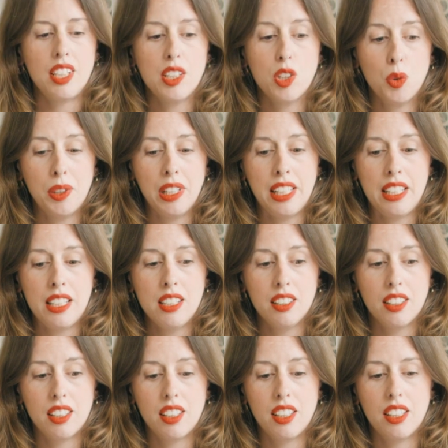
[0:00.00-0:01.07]

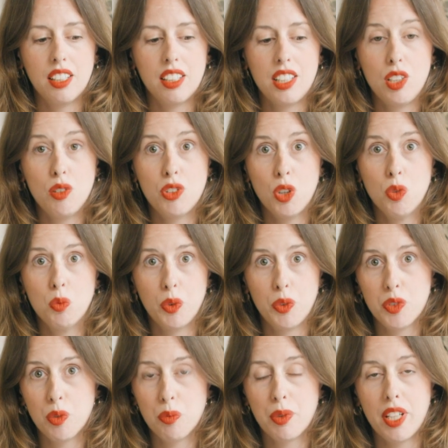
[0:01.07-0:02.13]
Equally, you don't
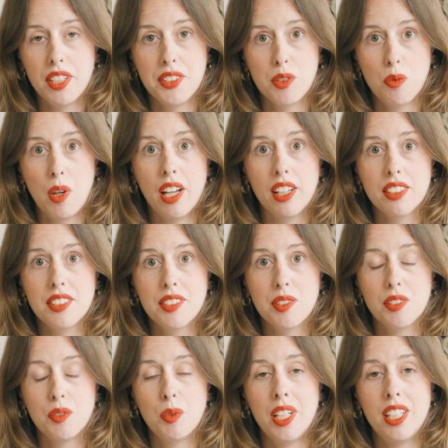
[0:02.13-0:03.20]
want to press the wax
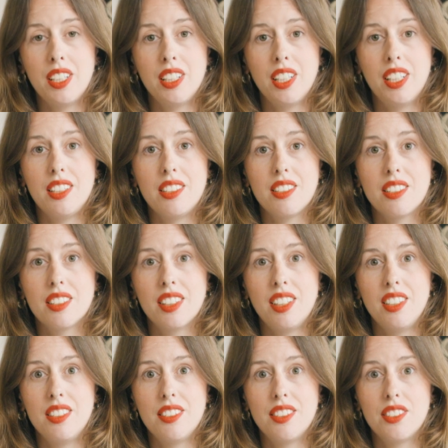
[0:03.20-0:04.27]
when it
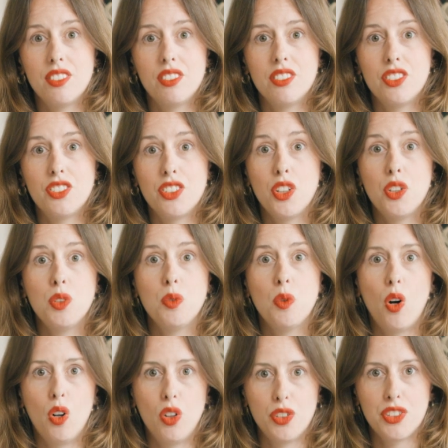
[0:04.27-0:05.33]
is too
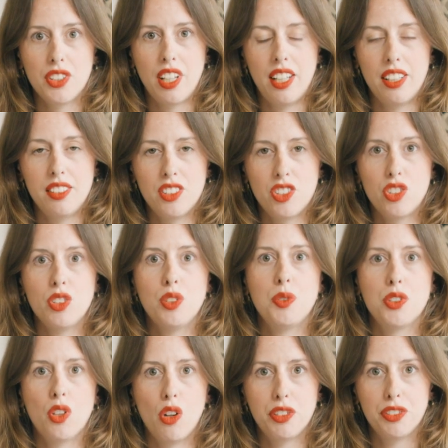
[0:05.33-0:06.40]
hot and too
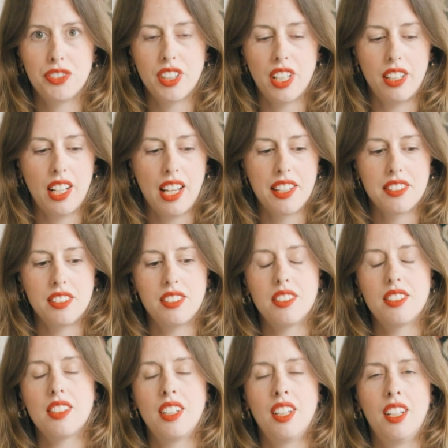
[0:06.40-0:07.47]
soft and
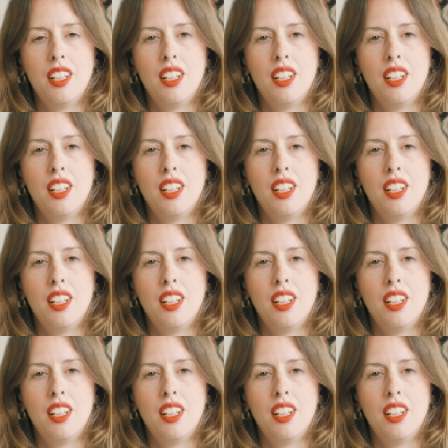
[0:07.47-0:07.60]
hasn't